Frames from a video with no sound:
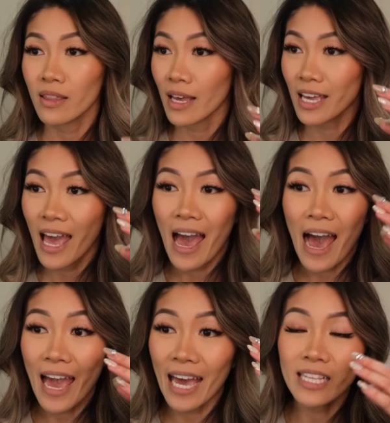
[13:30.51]
Like,
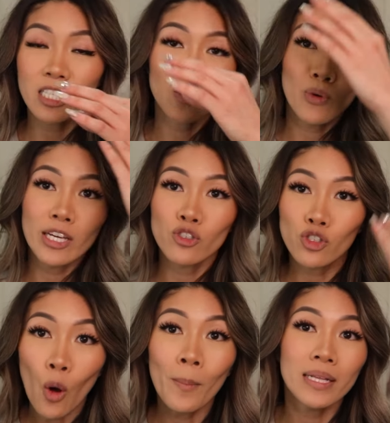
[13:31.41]
I had to spray
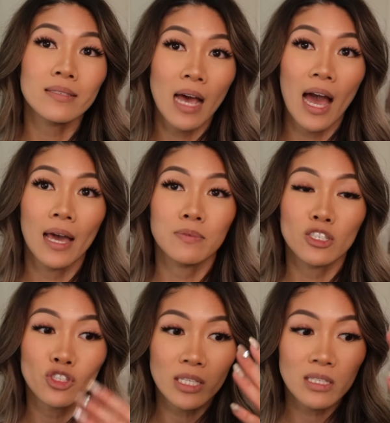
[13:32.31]
so many times
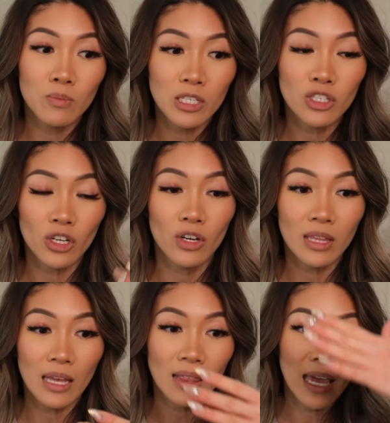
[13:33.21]
just to be sure
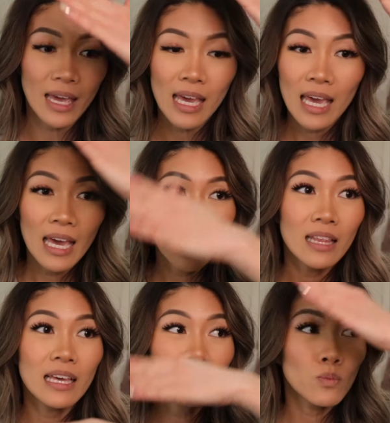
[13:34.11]
that like
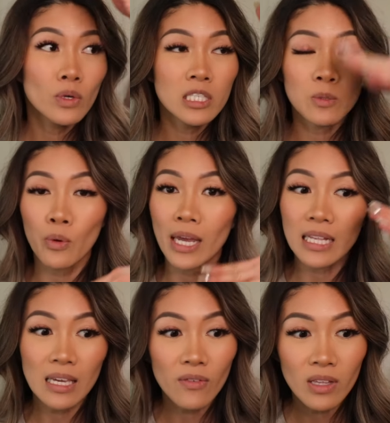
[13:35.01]
it was
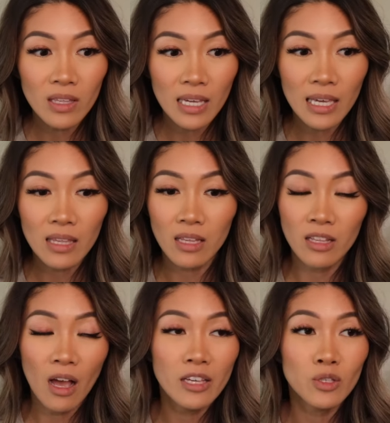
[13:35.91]
sprayed evenly. The
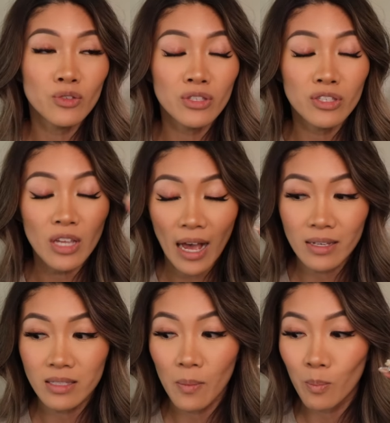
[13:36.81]
nozzle
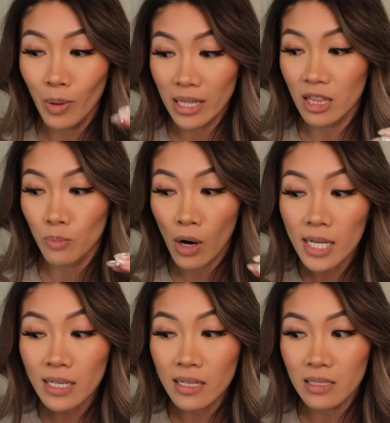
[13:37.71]
sucks, but the
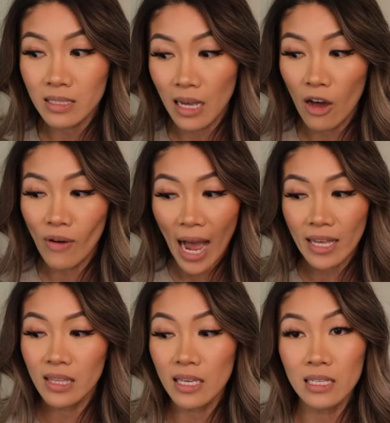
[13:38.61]
product itself
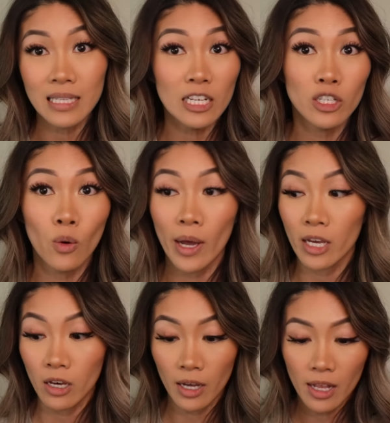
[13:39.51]
I think is actually
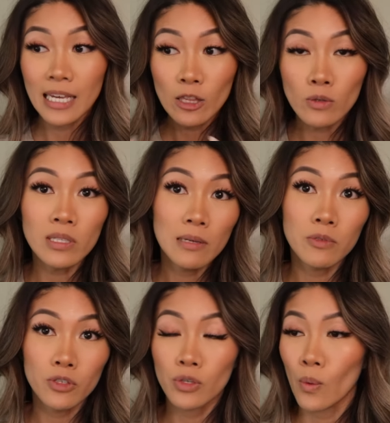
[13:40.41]
quite good. Like, those claims
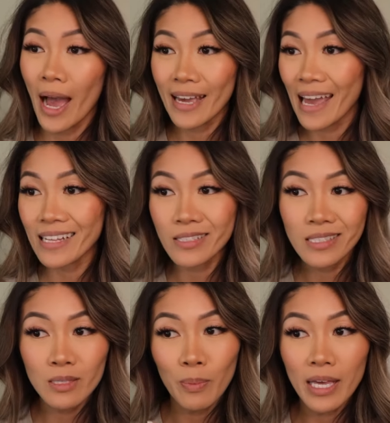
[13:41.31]
are true. I can't
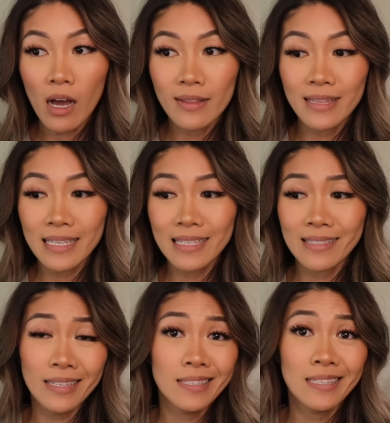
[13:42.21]
speak on the
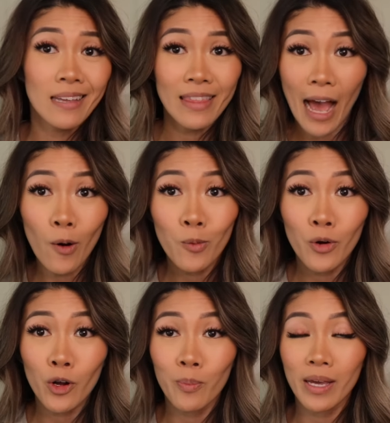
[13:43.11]
sixteenth hour
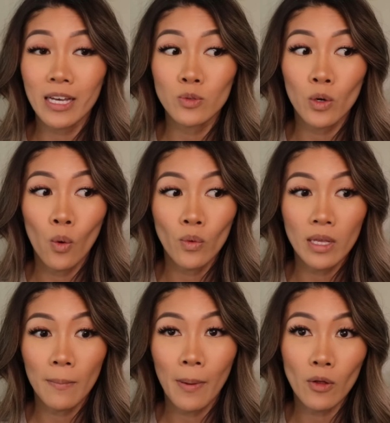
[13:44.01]
mark because we're
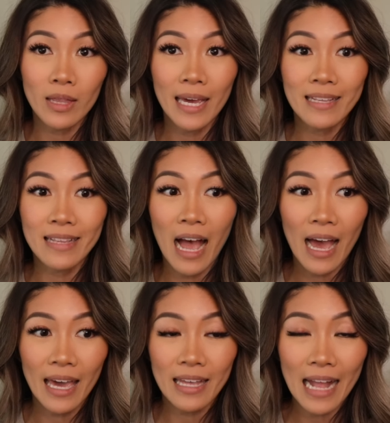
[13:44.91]
only about like
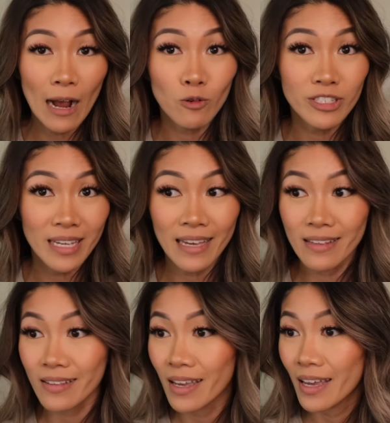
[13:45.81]
nine hours
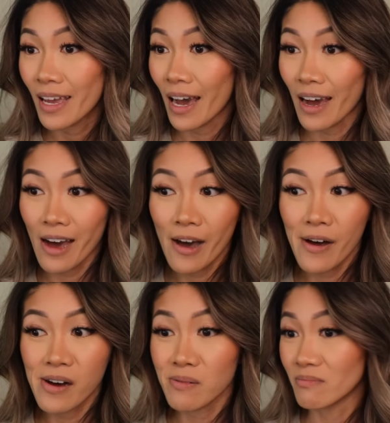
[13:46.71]
in,
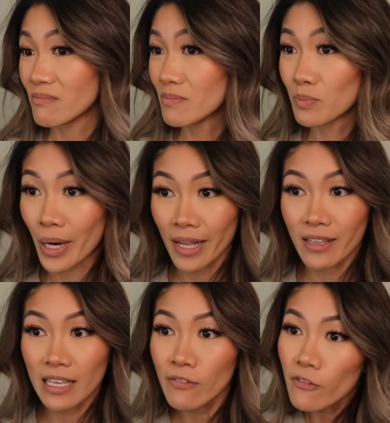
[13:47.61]
um,
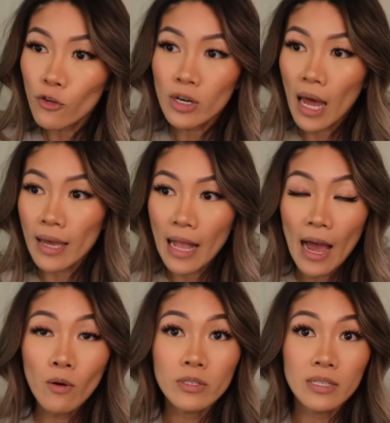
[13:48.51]
but even for nine
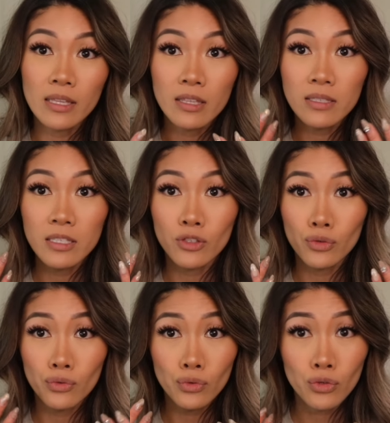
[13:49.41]
hours, like, this
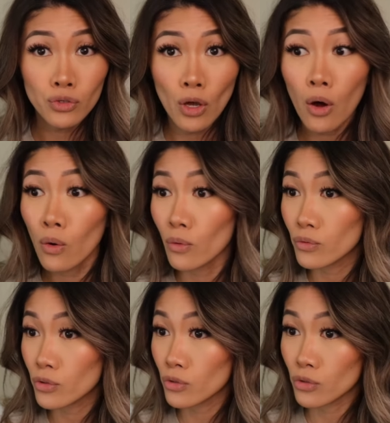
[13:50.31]
is so,
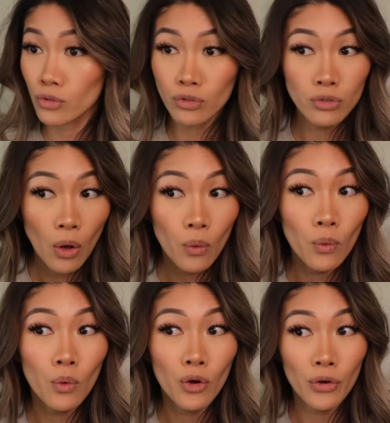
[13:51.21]

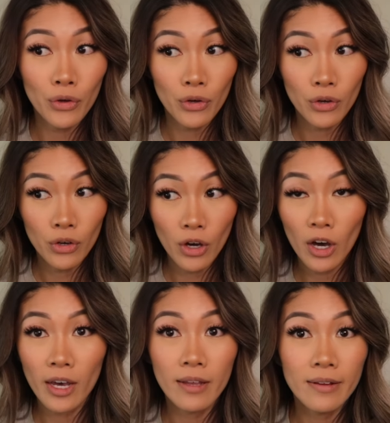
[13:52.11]
so
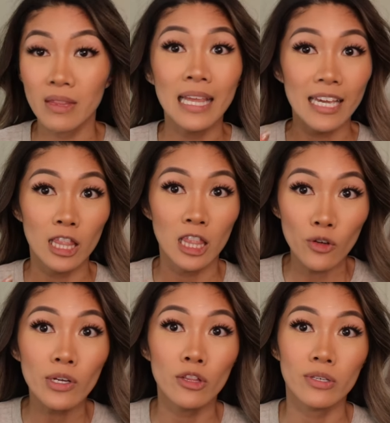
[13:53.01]
good. Like, it
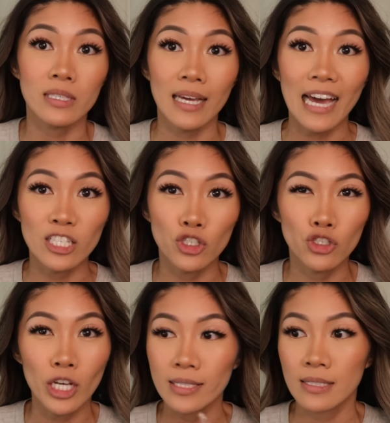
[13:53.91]
literally looks like I
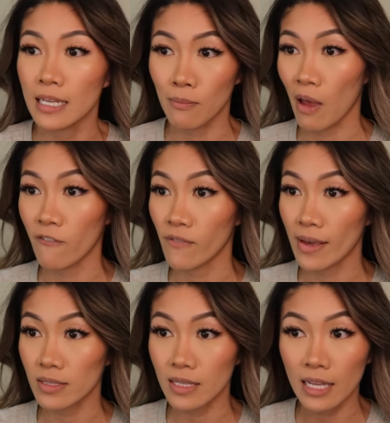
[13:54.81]
just did my
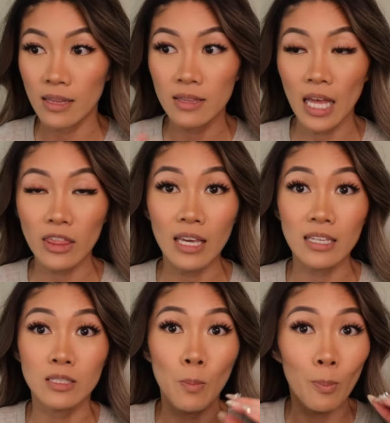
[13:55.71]
face. Like,
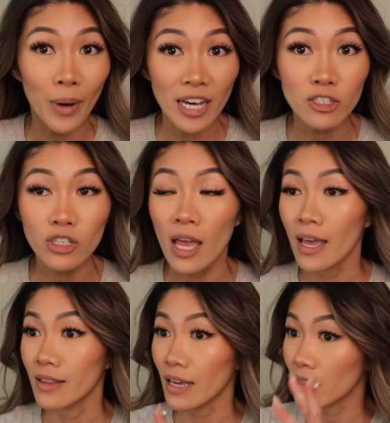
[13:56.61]
nothing's budged,
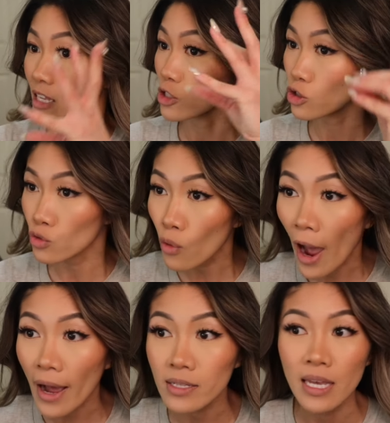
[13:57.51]
nothing's
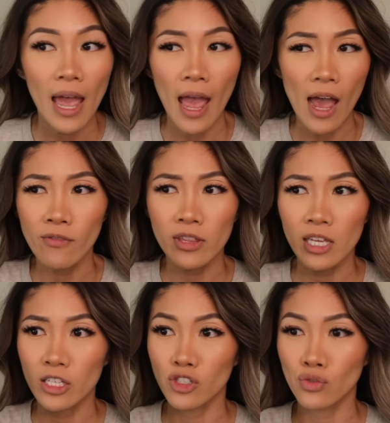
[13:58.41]
cracked,
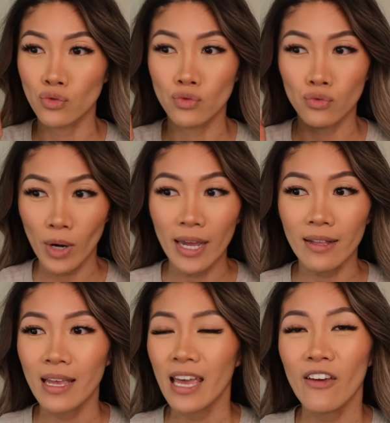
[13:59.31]
everything is
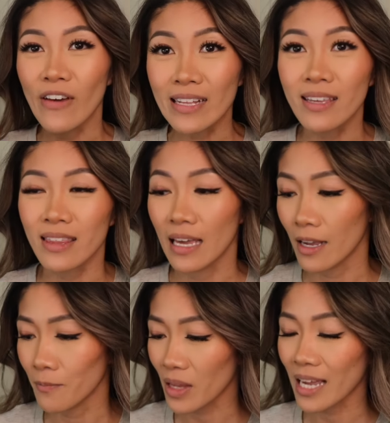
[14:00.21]
great. If
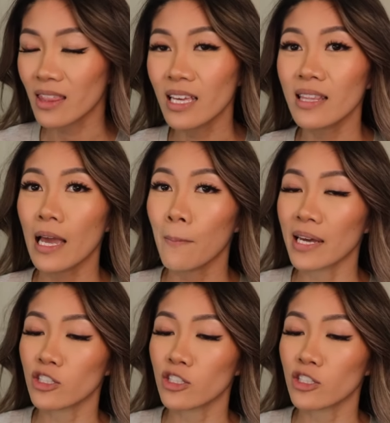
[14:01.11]
anything, I think like my